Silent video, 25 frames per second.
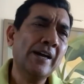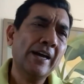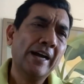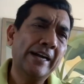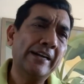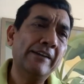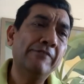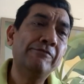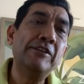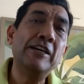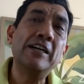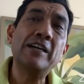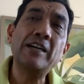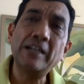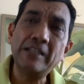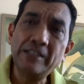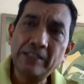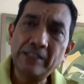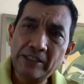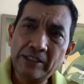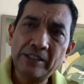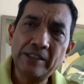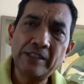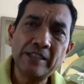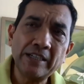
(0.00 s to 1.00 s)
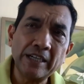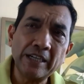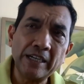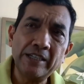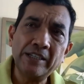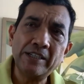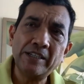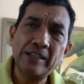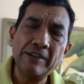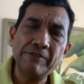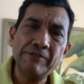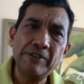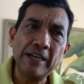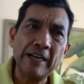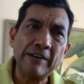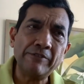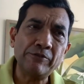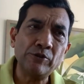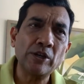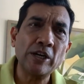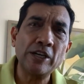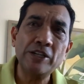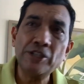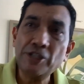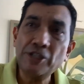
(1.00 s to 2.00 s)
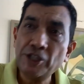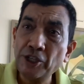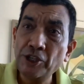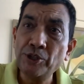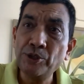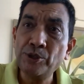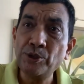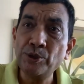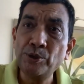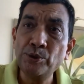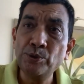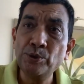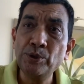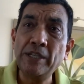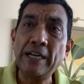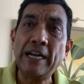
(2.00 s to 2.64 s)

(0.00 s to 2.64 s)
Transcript: And if they con- con- if they have to continue to do